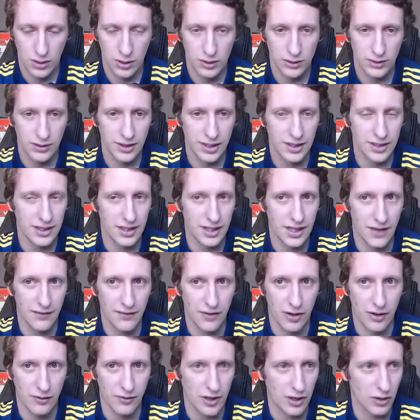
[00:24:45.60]
Didn't see that very
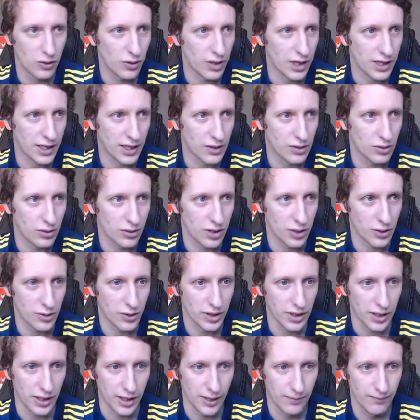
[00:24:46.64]
often. It looked like he took it
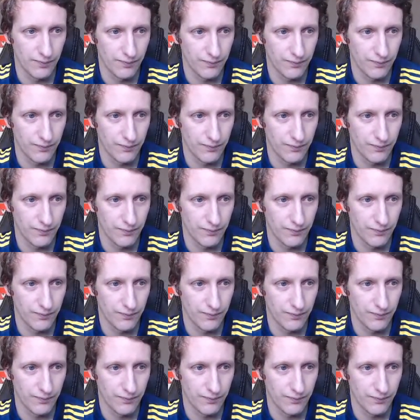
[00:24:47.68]
quickly then.